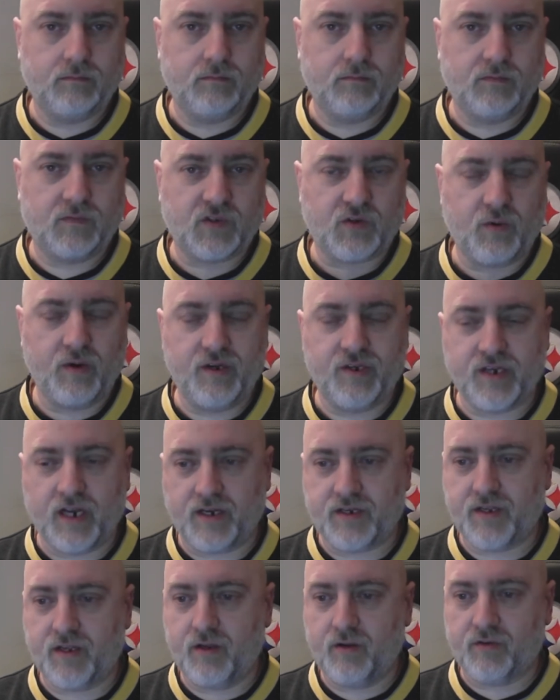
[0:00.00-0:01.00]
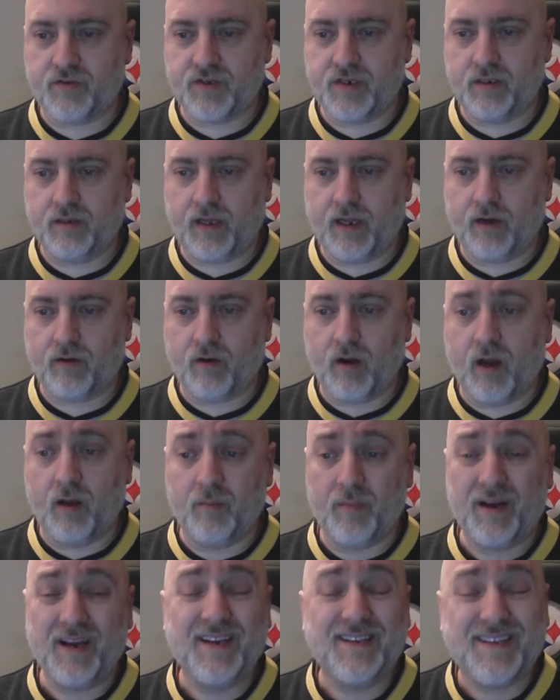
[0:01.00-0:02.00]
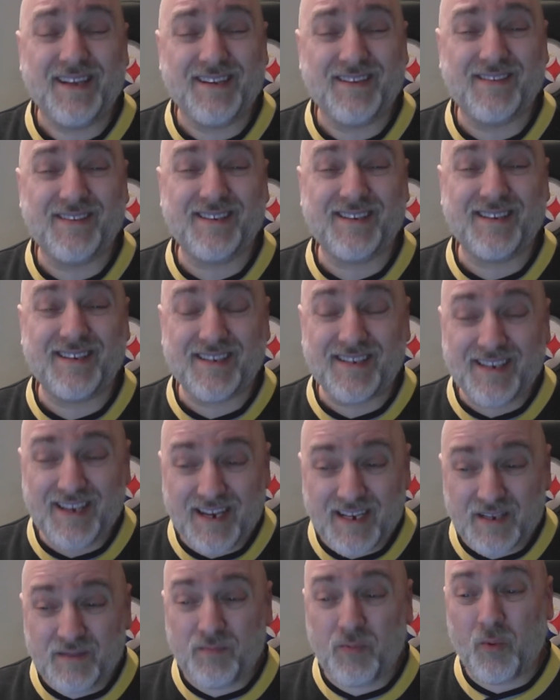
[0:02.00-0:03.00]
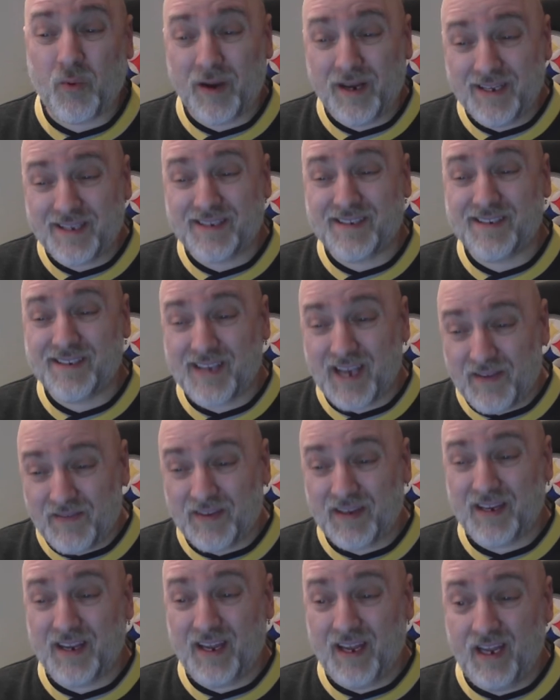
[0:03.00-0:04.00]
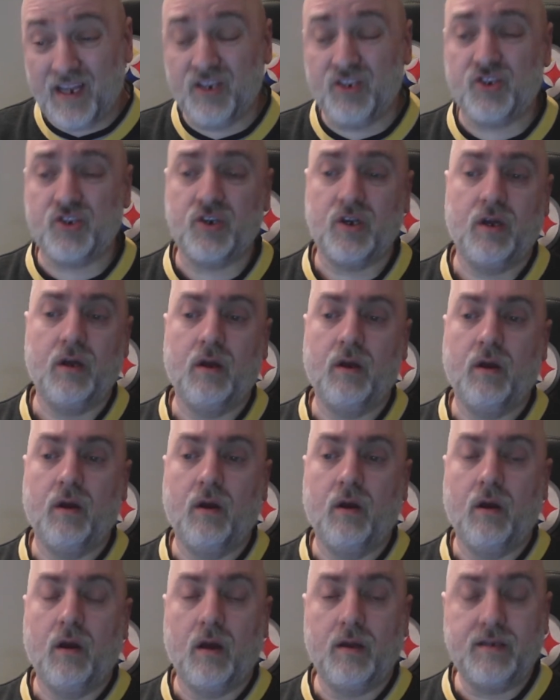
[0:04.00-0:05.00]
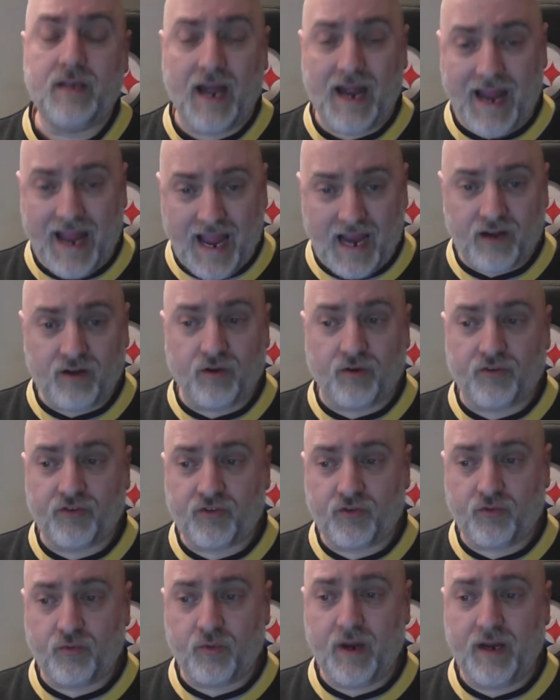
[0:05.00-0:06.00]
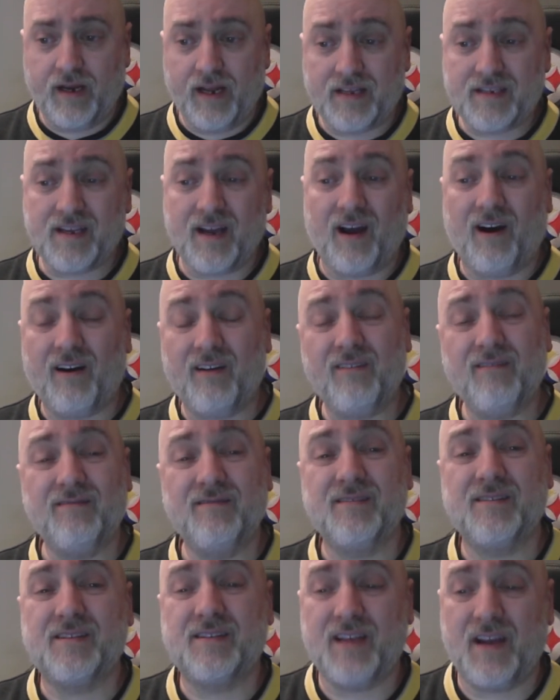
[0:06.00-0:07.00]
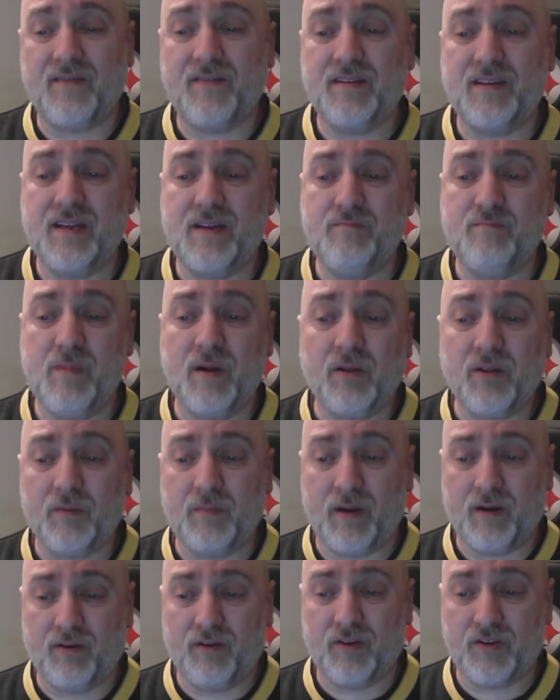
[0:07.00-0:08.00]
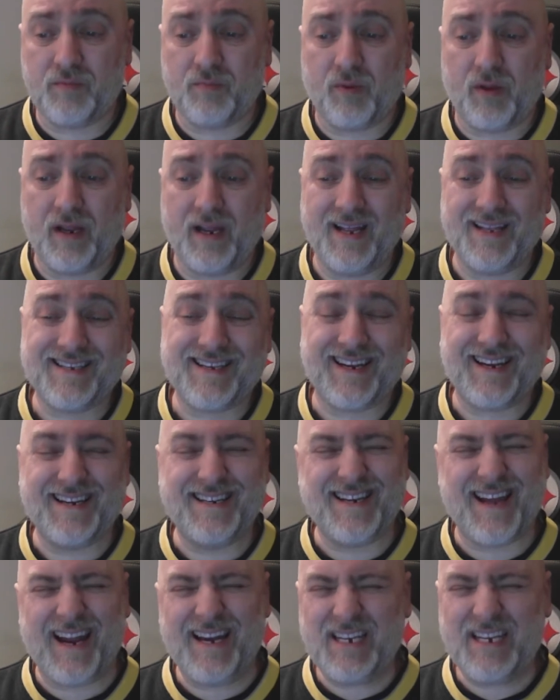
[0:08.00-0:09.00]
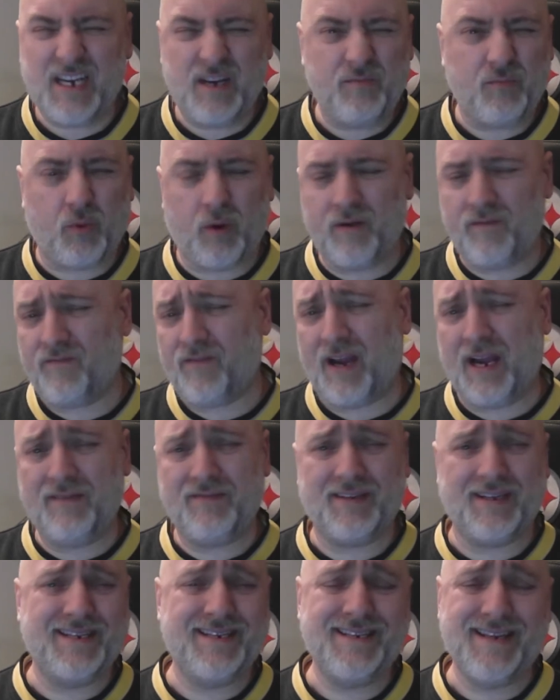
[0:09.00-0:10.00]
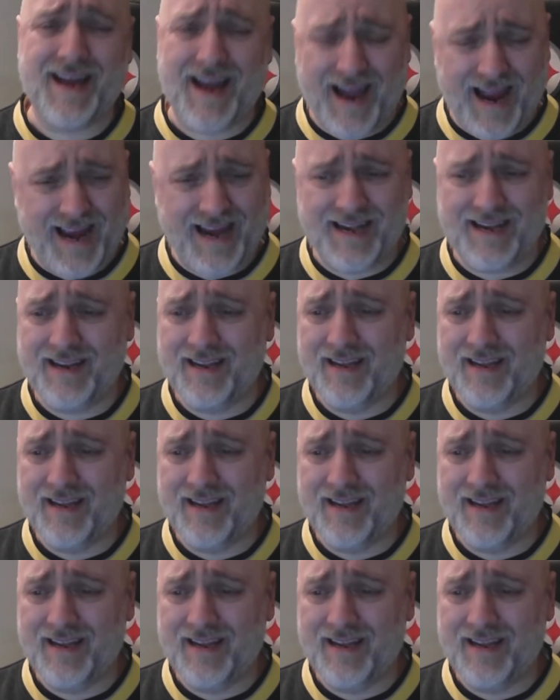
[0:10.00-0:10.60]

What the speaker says: screenshots that you'll see later on. But it is a 6.7 inch diagonal screen. That's a 170 millimeter display. It's got a 19.5 to 9